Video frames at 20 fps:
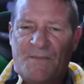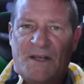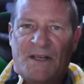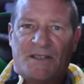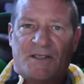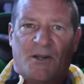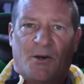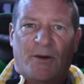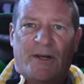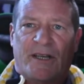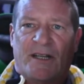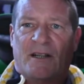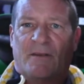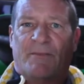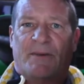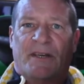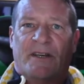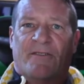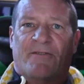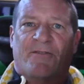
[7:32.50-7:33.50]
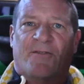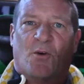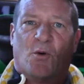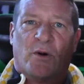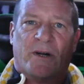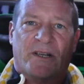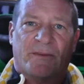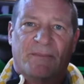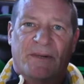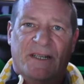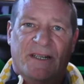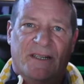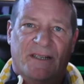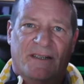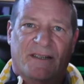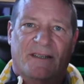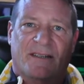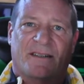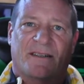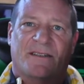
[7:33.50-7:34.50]
So it'll be a 40 minute
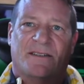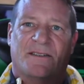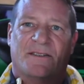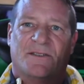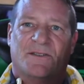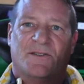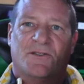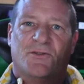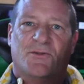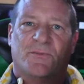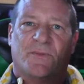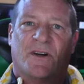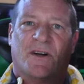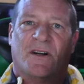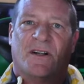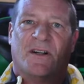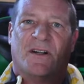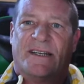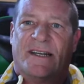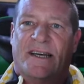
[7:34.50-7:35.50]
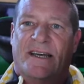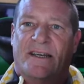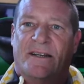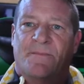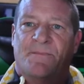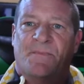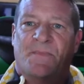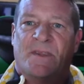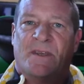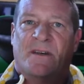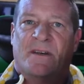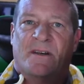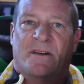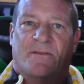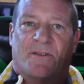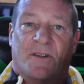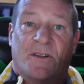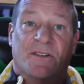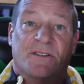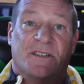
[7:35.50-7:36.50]
Zoom call tonight.
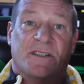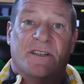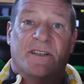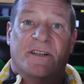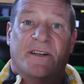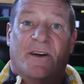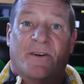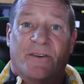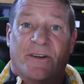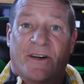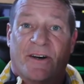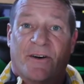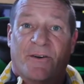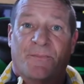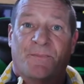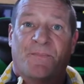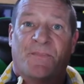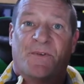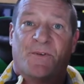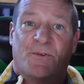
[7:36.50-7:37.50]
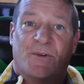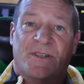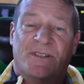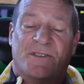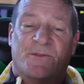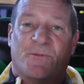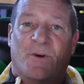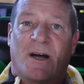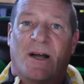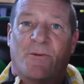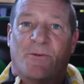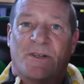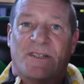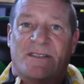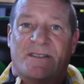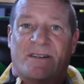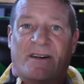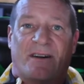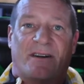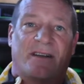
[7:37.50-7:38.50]
For those of you that don't know, the reason why we
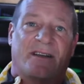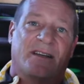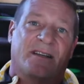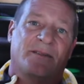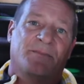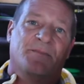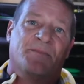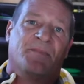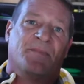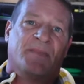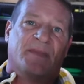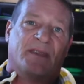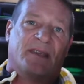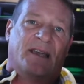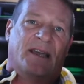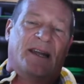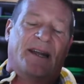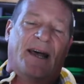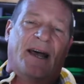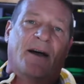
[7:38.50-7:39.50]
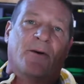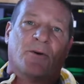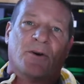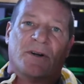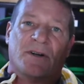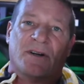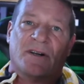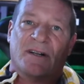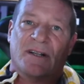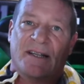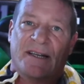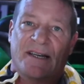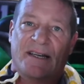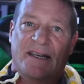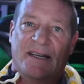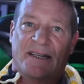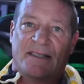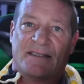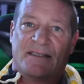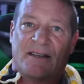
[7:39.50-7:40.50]
started an hour
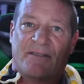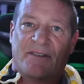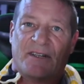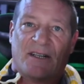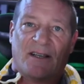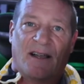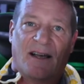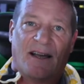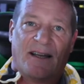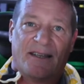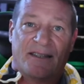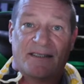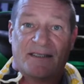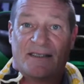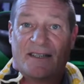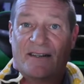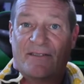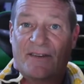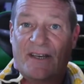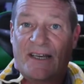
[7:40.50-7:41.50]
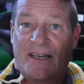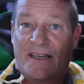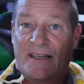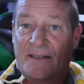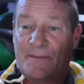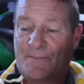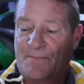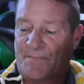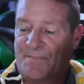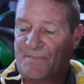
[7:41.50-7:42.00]
early at seven o'clock instead of eight